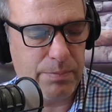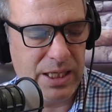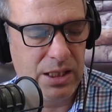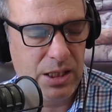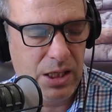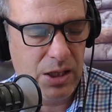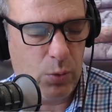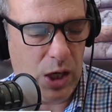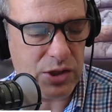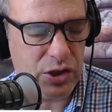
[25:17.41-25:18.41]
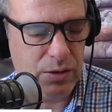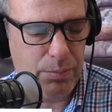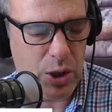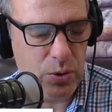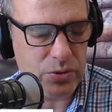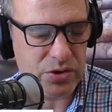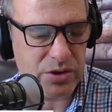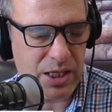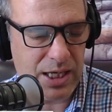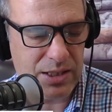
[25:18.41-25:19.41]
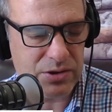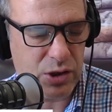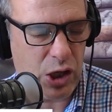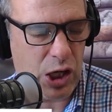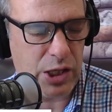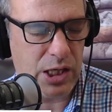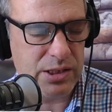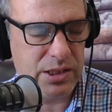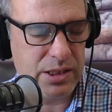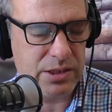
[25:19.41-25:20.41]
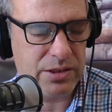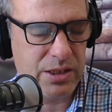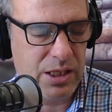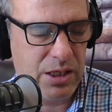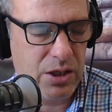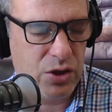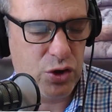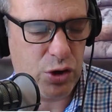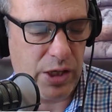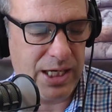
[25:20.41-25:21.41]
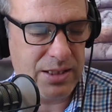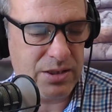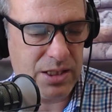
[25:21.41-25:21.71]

But Washington Post has caught on to this trend.